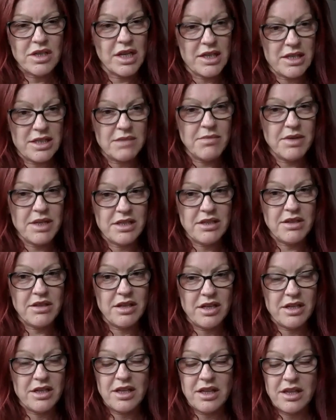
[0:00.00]
an estimated
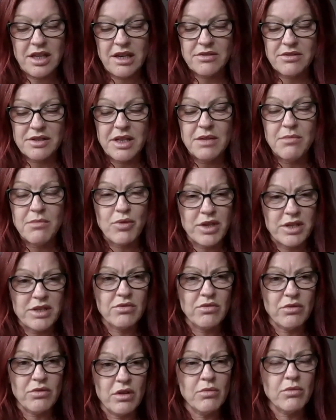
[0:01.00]
30,000 in
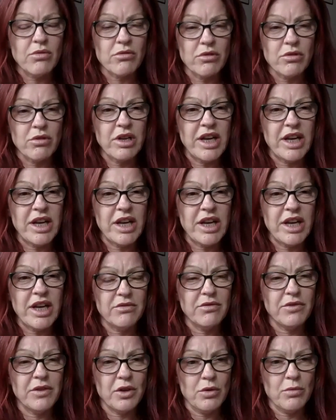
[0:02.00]
Bristol, that were
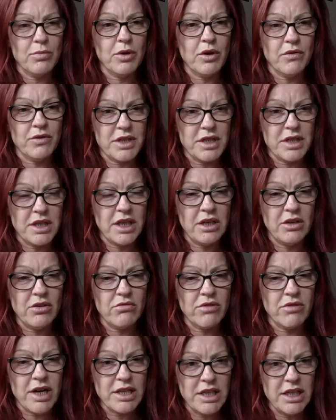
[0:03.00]
in fuel poverty
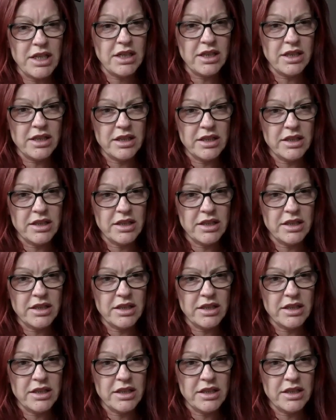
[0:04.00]
already.